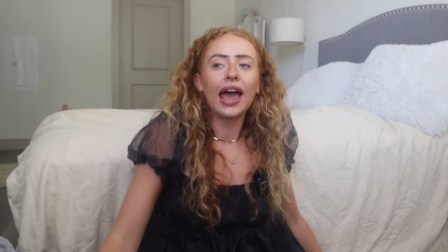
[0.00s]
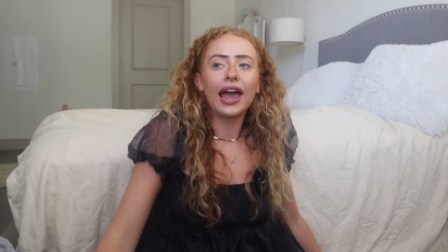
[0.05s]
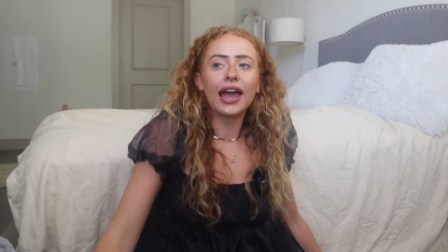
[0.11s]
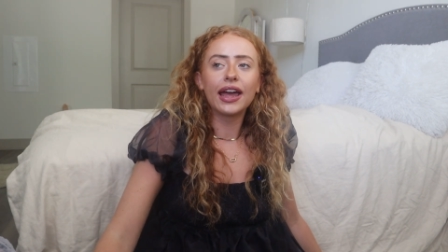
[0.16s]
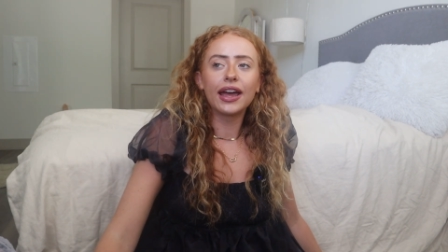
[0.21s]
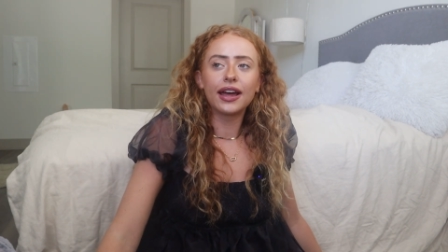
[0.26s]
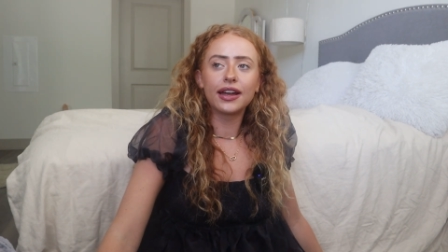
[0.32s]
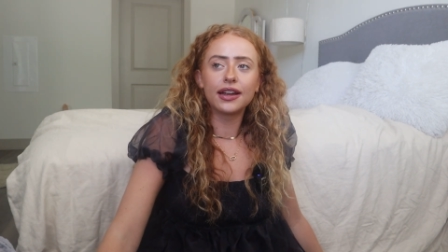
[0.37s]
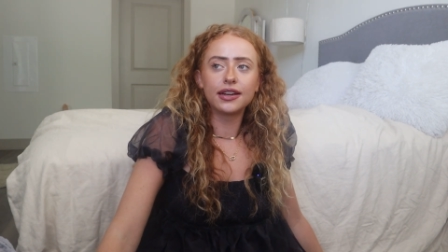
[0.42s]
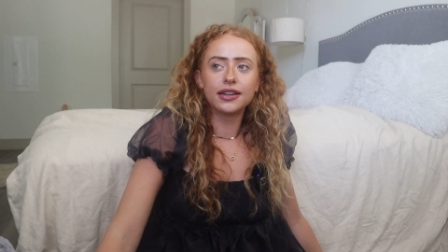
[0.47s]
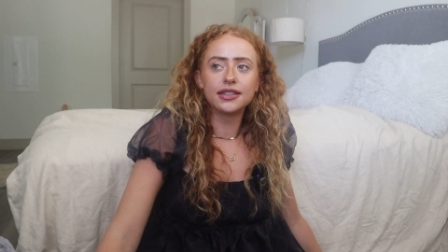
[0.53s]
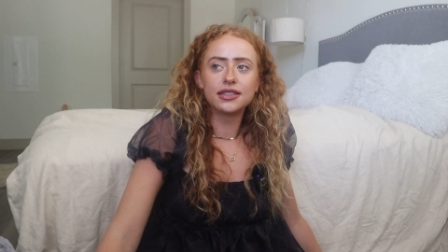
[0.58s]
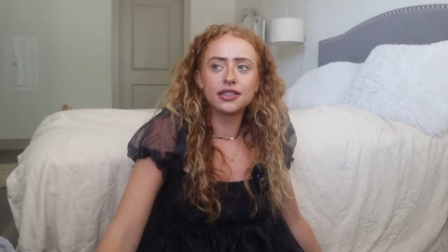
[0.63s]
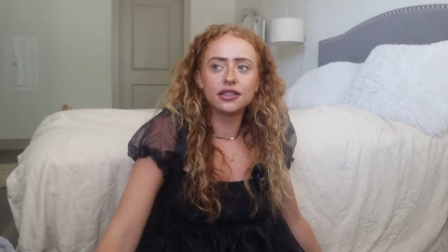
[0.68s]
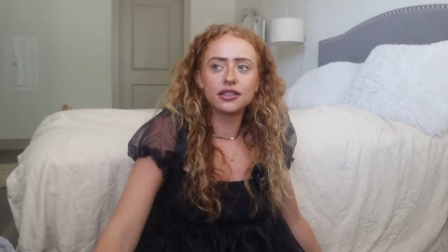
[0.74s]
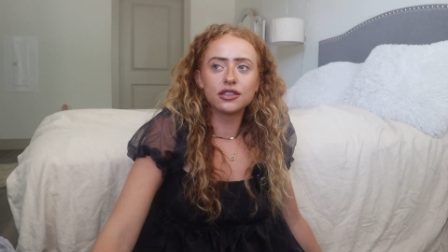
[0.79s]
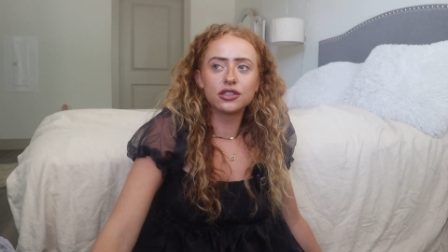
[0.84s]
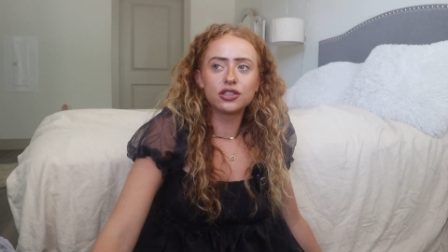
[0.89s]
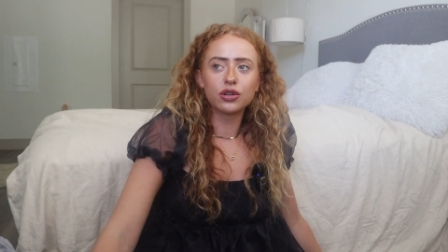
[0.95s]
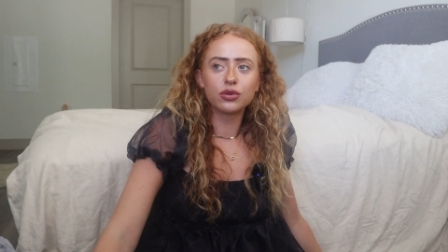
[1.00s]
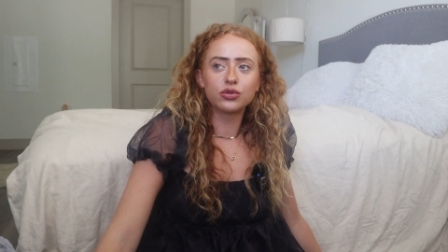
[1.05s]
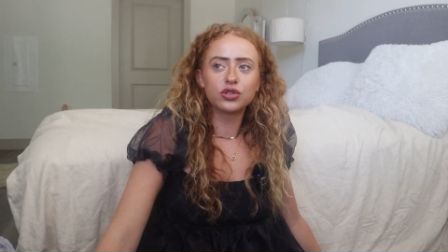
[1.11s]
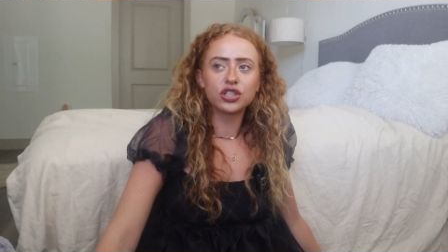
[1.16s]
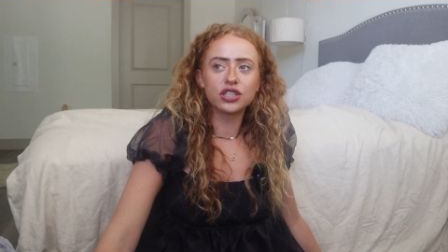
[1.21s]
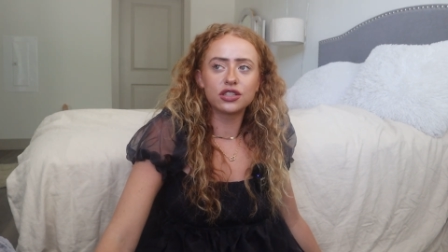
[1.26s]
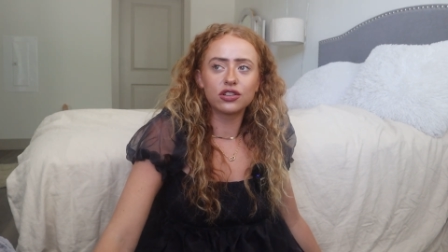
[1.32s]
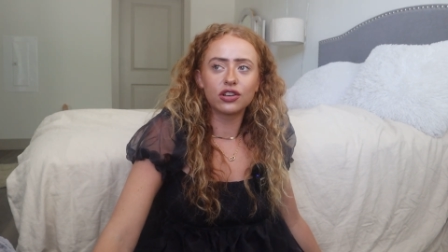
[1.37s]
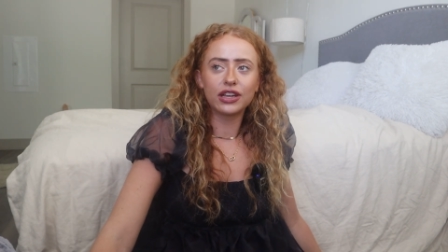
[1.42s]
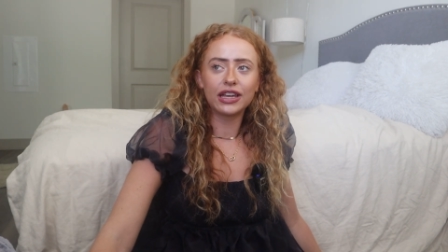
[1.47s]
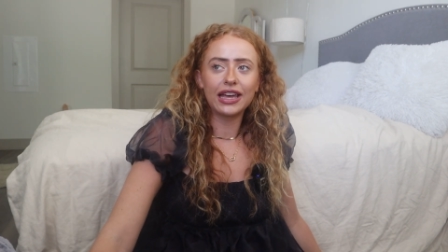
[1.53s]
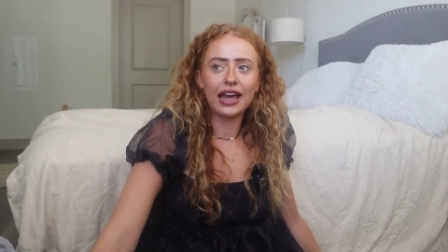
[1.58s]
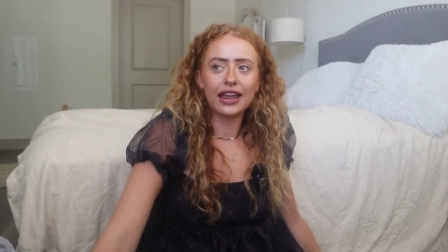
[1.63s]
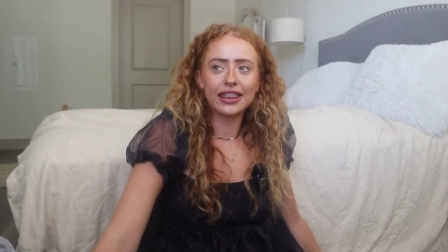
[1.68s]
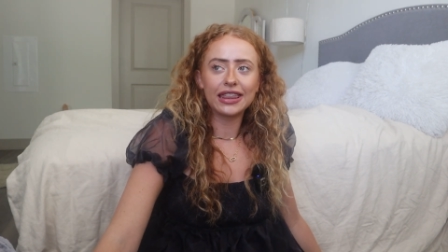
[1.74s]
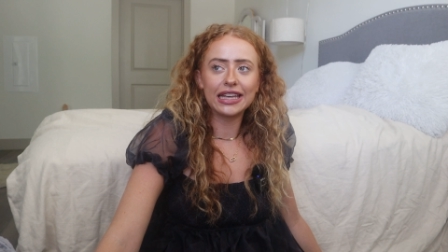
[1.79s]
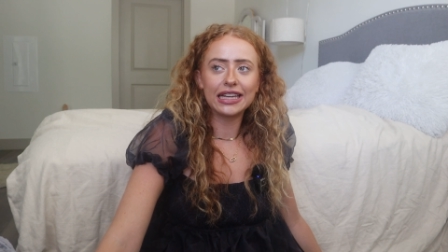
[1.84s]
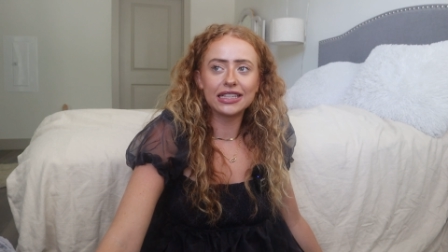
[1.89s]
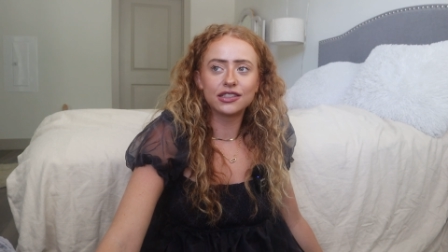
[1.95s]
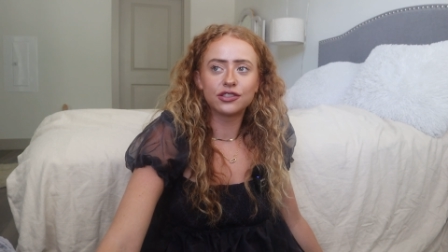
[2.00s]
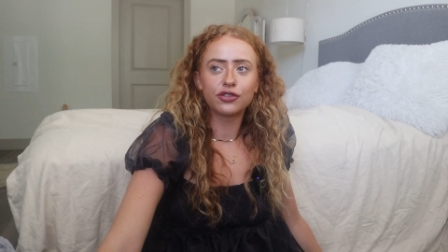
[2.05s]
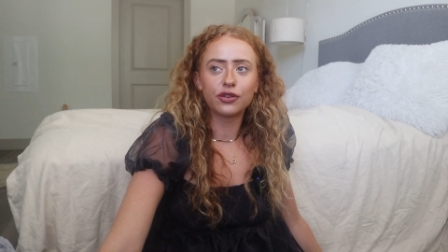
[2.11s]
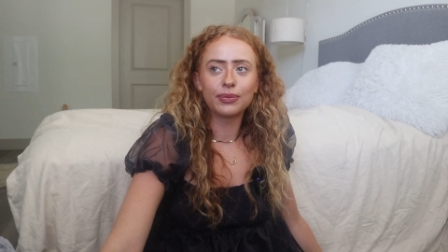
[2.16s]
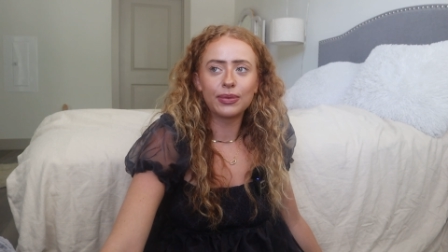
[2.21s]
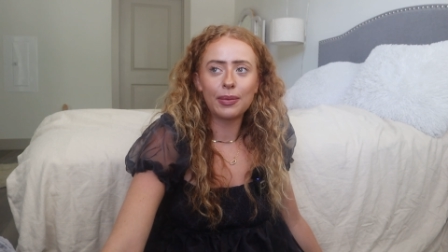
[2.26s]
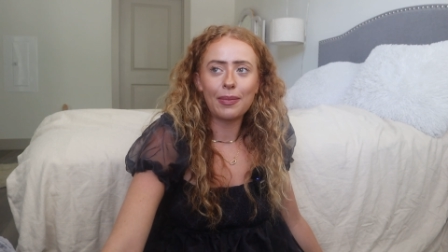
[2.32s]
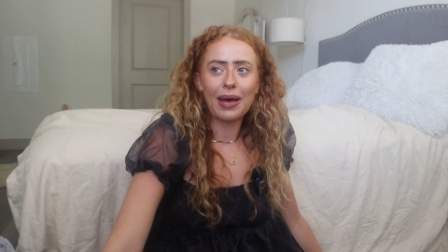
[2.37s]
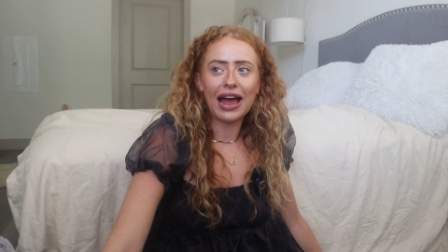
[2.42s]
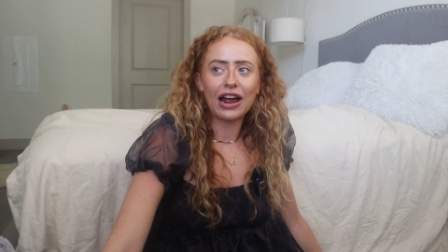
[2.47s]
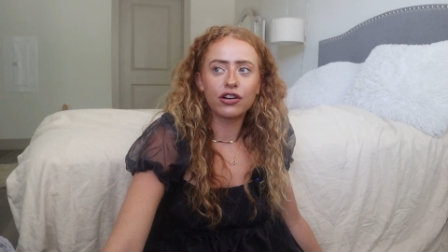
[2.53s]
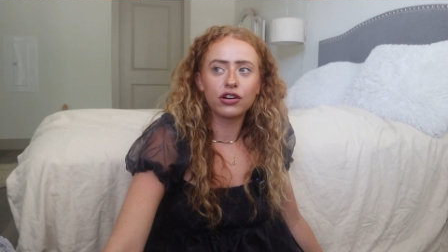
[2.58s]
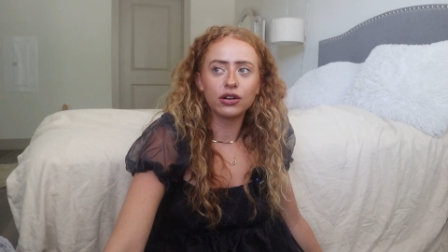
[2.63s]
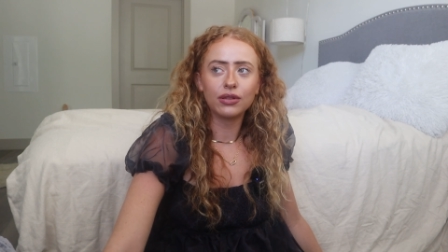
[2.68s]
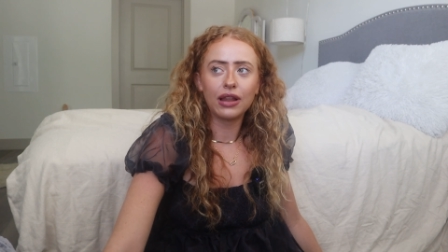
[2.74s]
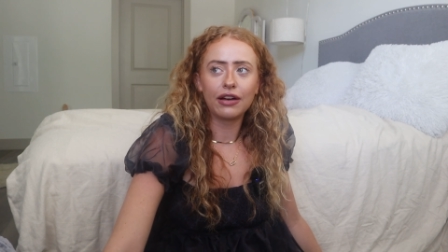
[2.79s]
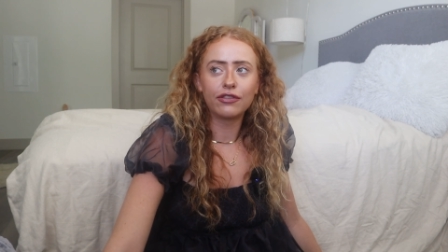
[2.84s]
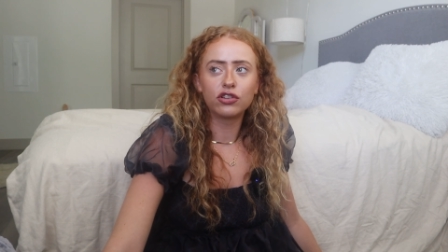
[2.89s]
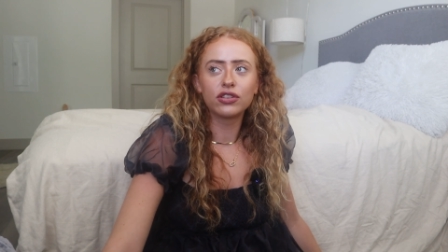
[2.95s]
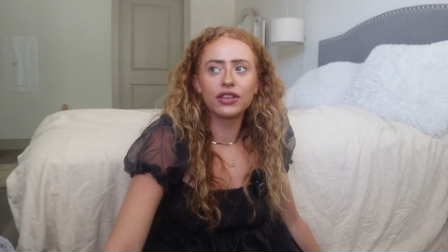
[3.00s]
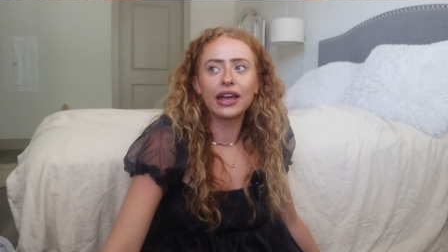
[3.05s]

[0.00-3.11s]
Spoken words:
And so just looking at things from the macro level,